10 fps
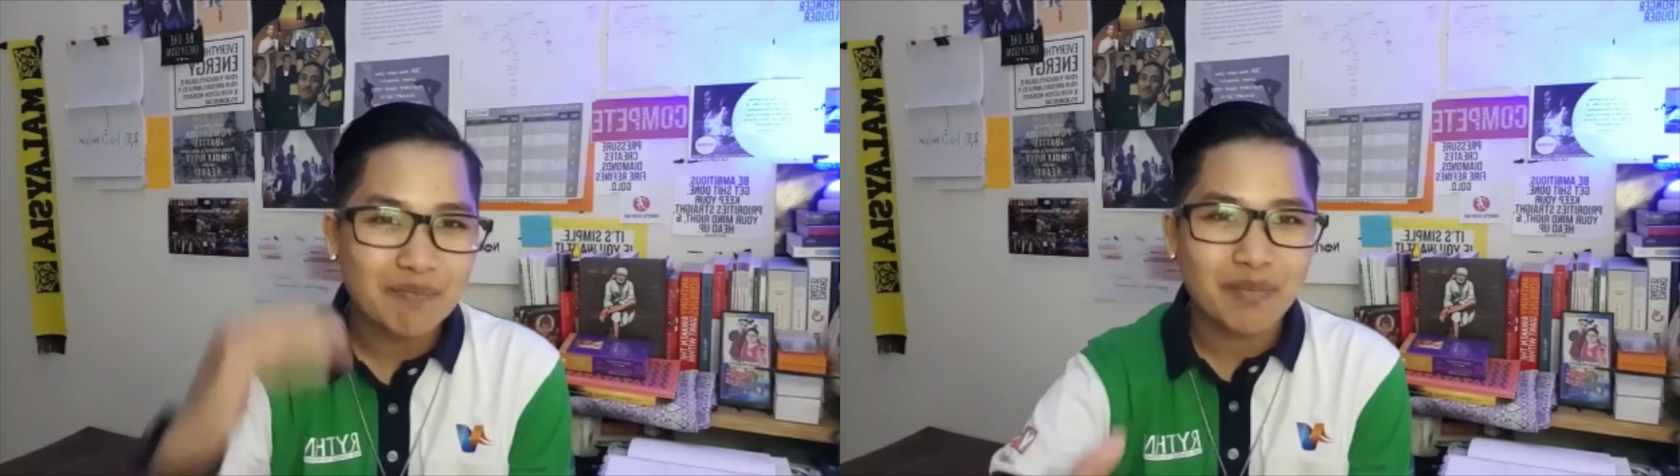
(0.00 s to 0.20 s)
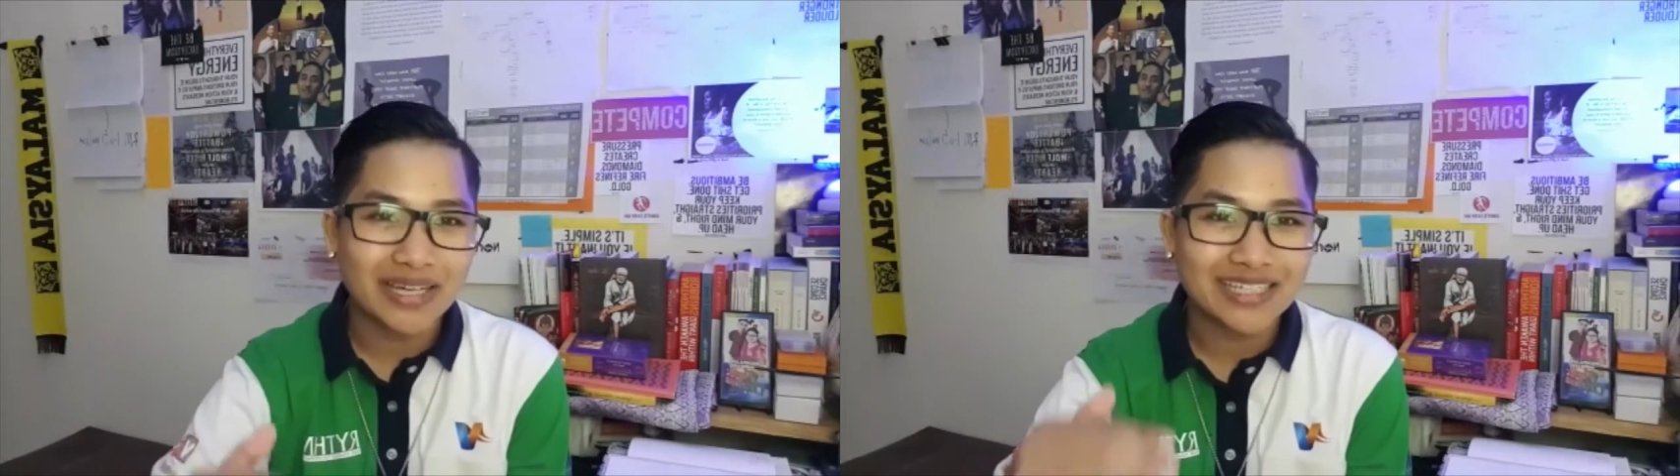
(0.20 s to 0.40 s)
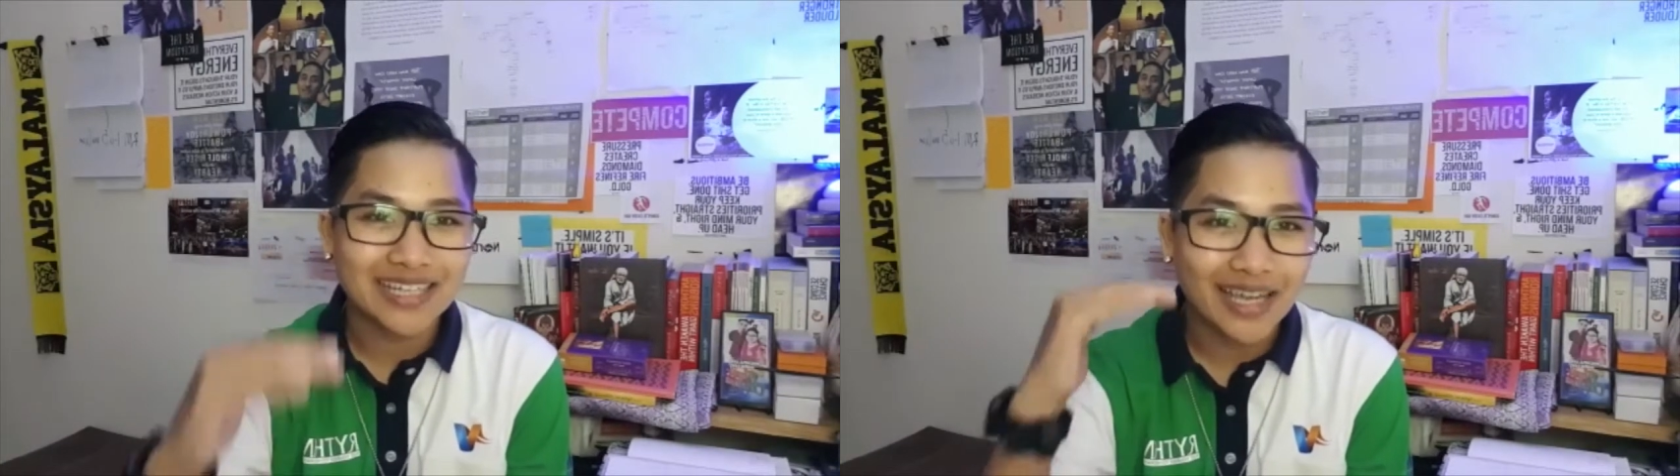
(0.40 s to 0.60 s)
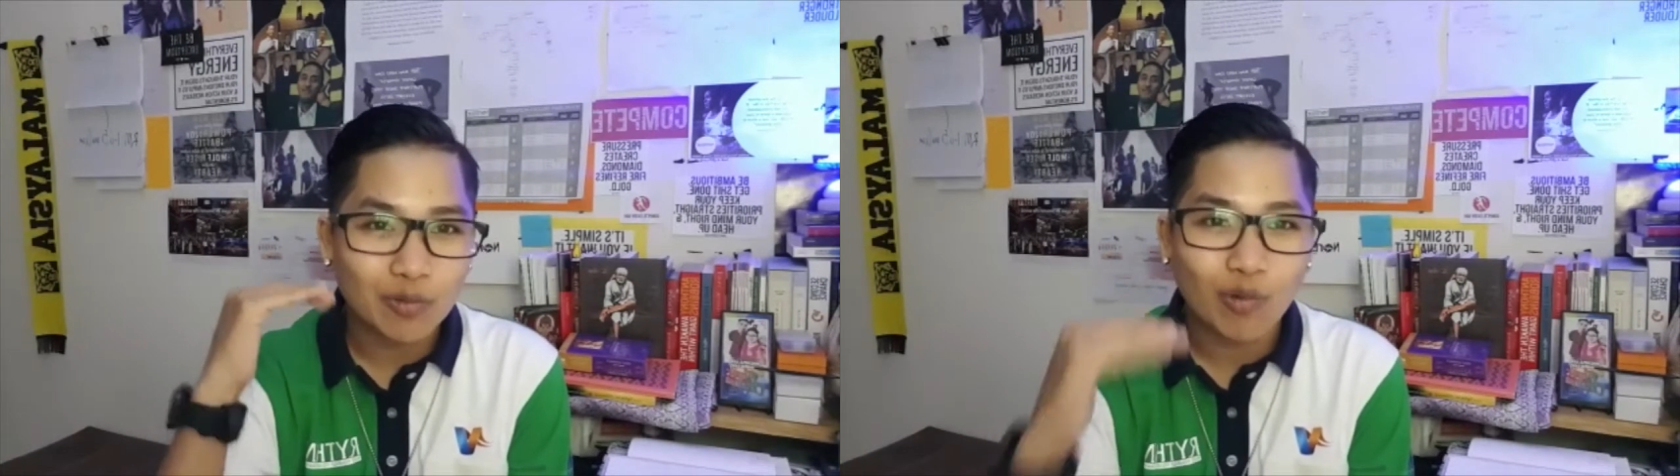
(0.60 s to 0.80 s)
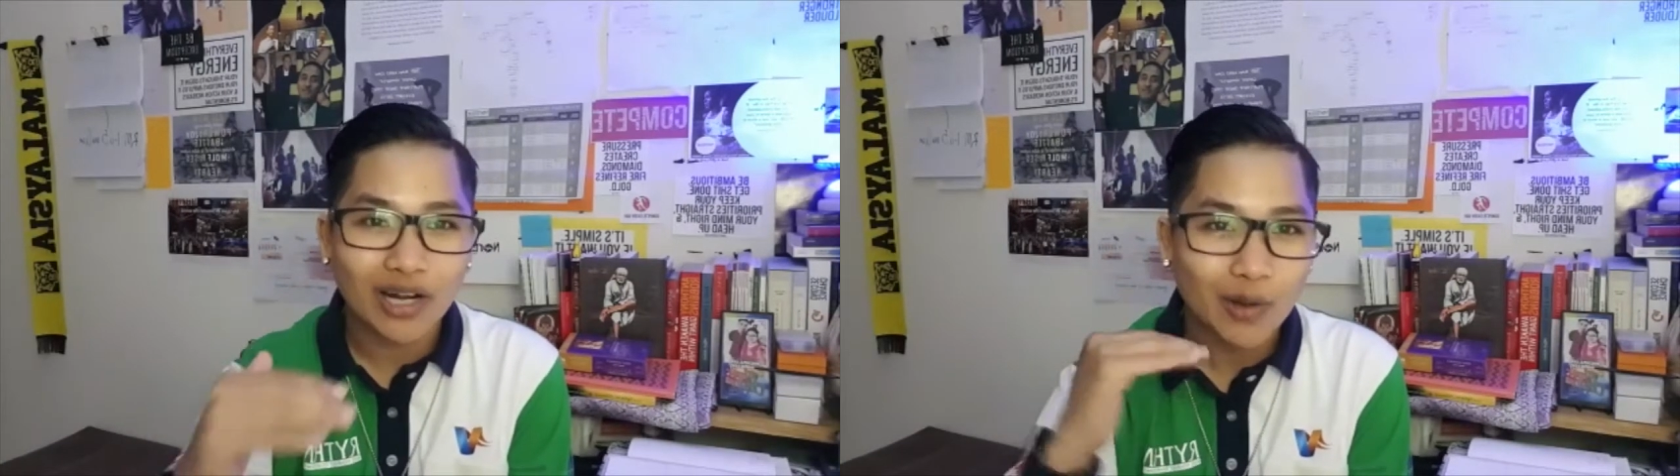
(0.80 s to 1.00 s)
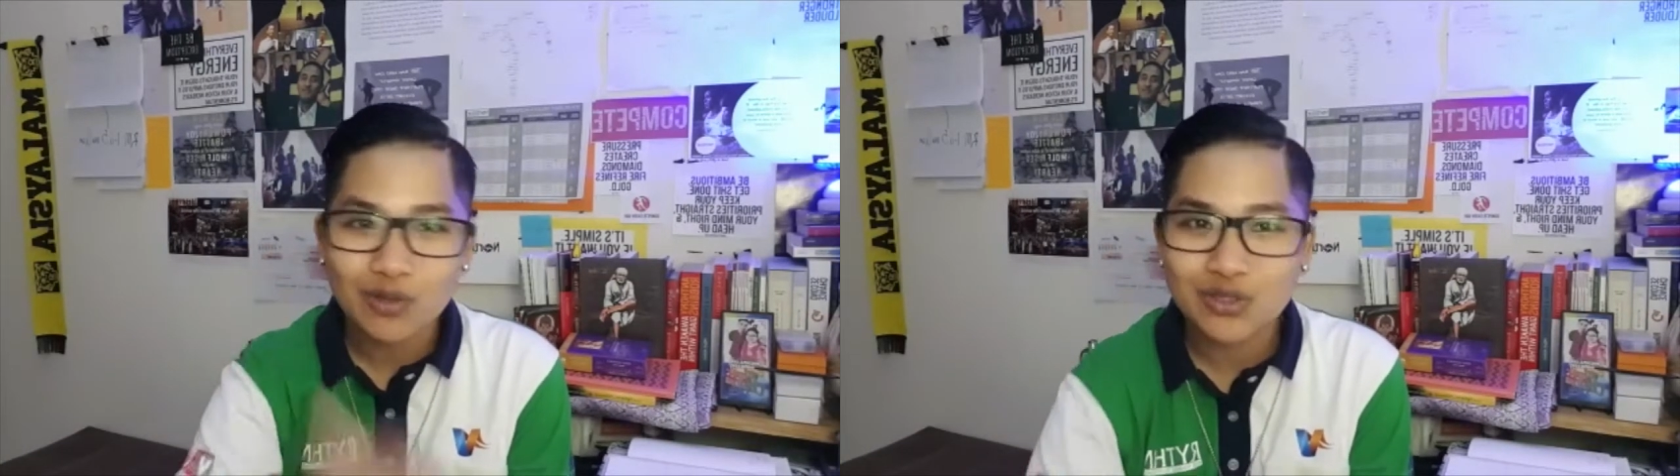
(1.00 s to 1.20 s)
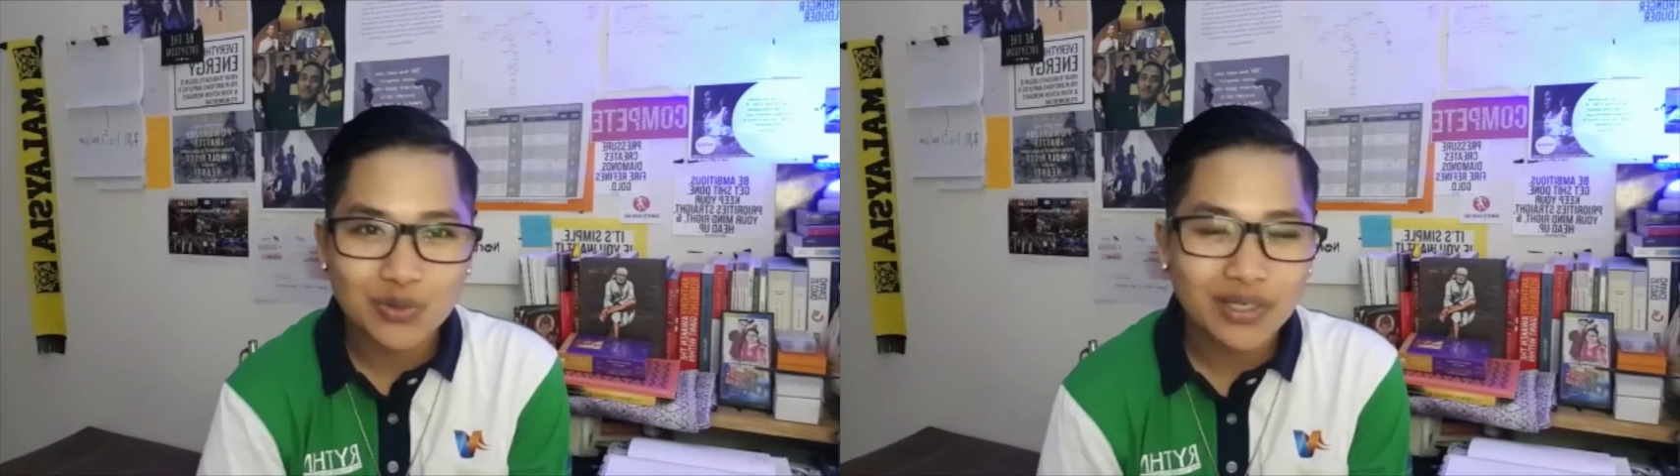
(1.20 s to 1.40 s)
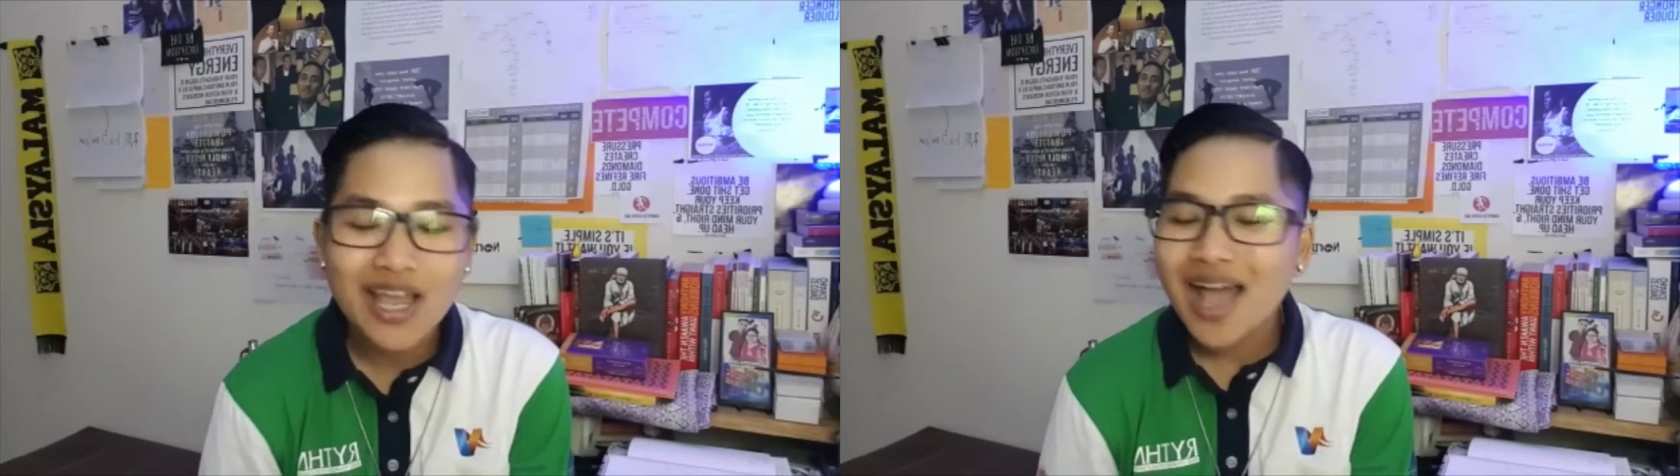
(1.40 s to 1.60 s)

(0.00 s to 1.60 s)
better at what I was doing.